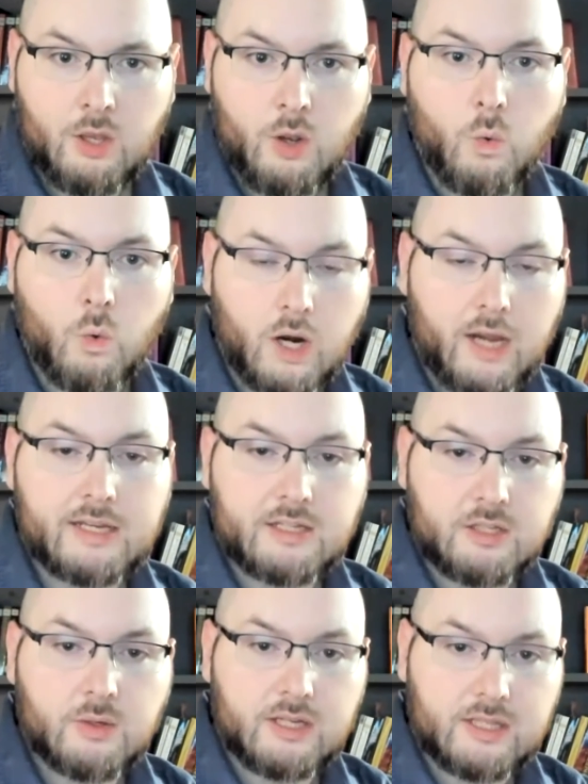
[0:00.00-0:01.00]
Were I to
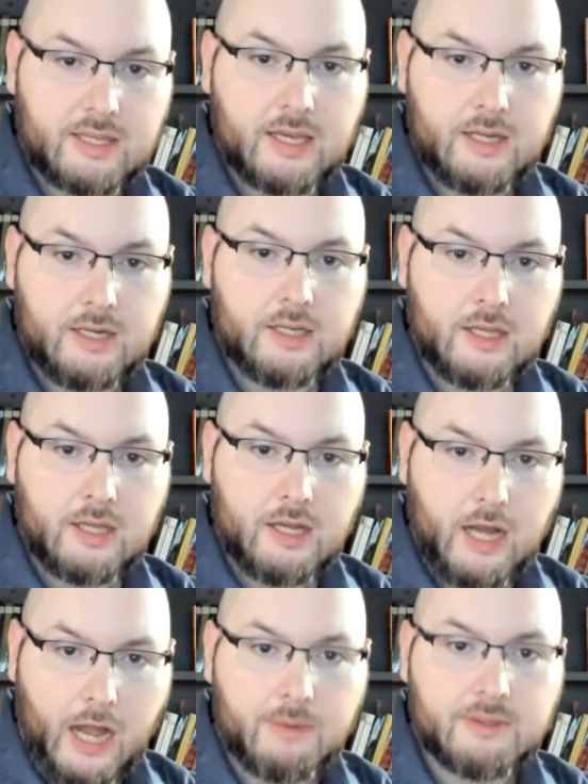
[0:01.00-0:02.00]
do it again,
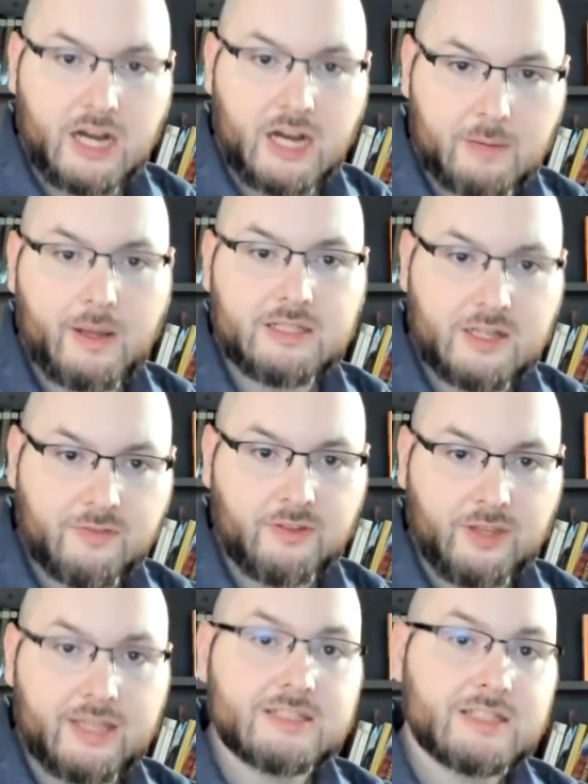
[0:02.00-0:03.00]
I would talk about it
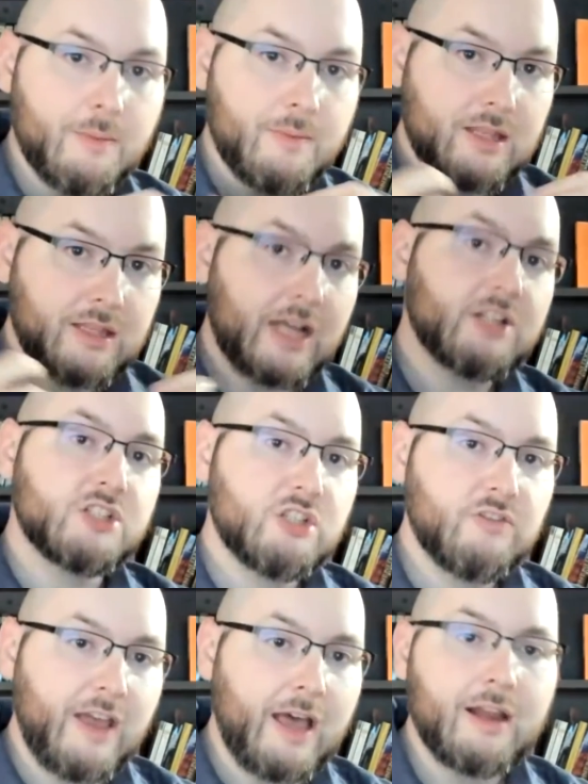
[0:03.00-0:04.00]
differently. Some of the lectures
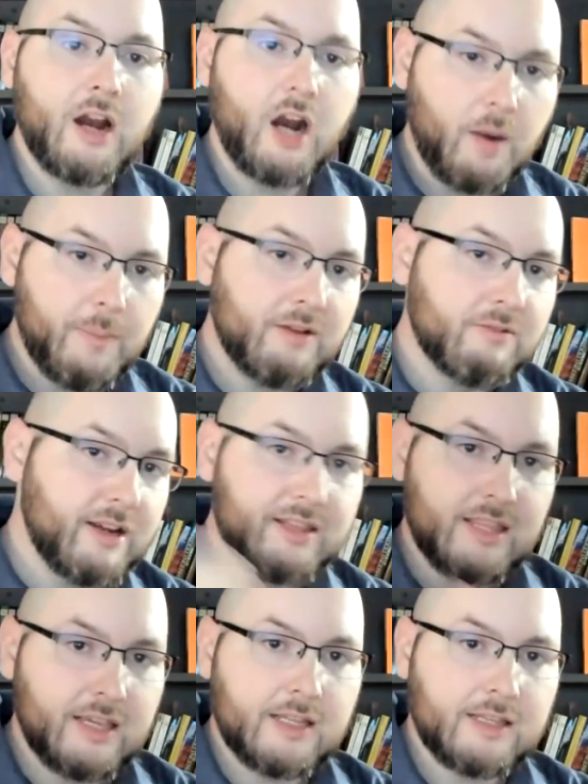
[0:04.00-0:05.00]
you've had are me
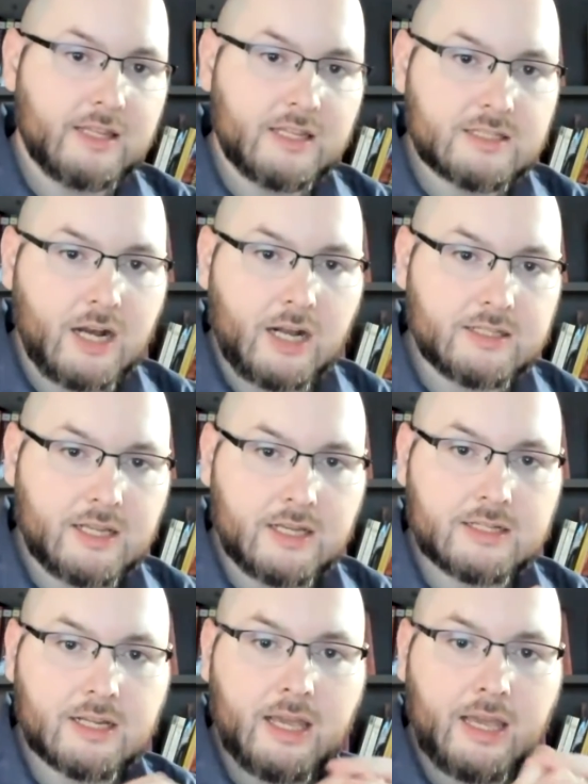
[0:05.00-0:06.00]
rethinking this content
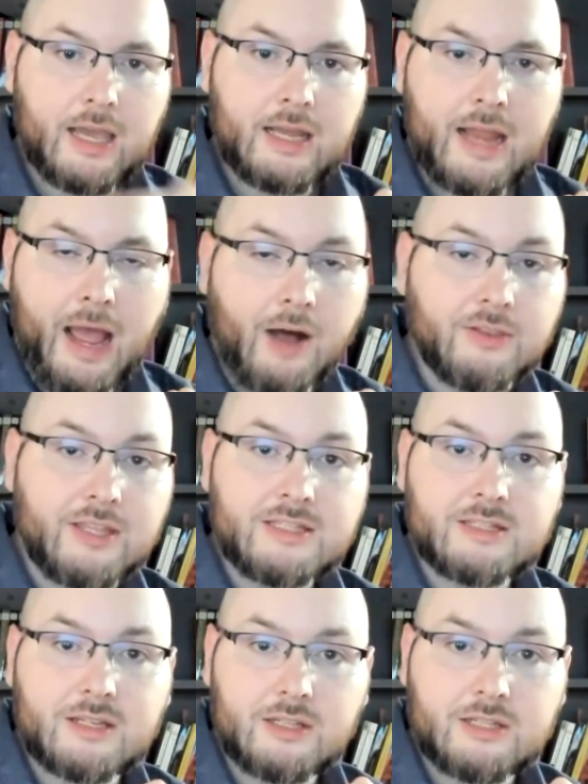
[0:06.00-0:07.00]
and how
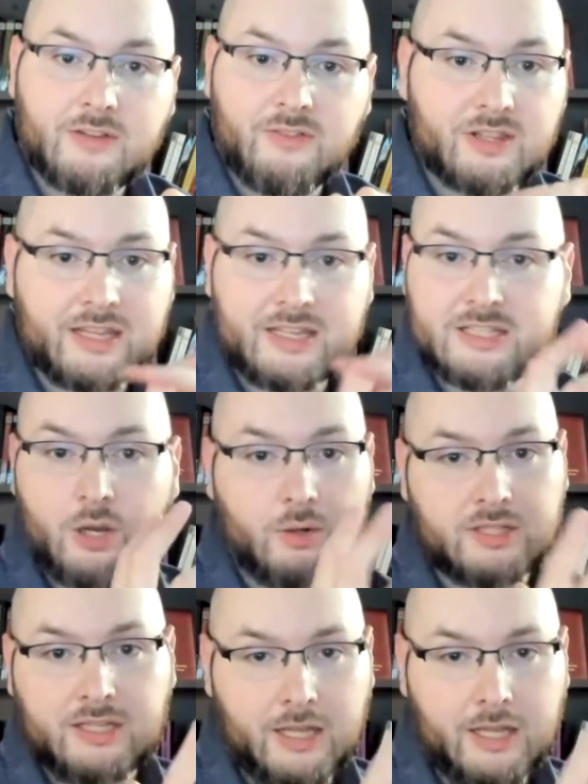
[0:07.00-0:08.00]
these different things go
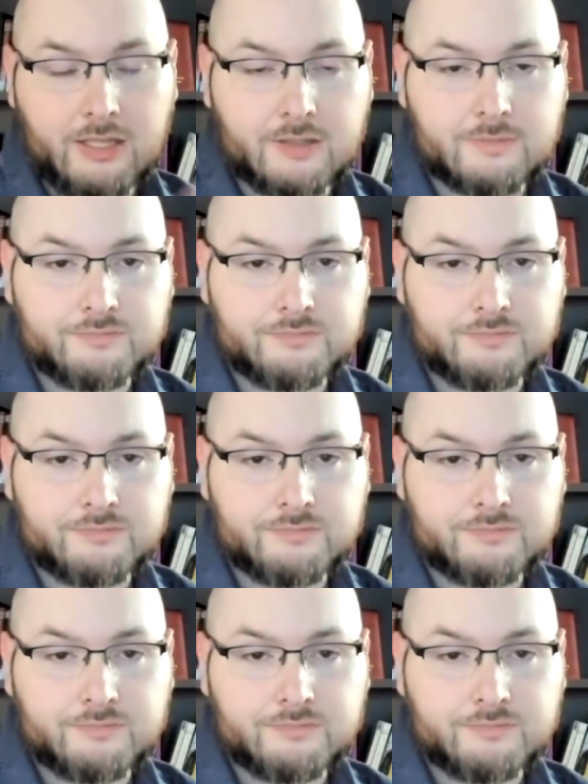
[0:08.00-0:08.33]
together.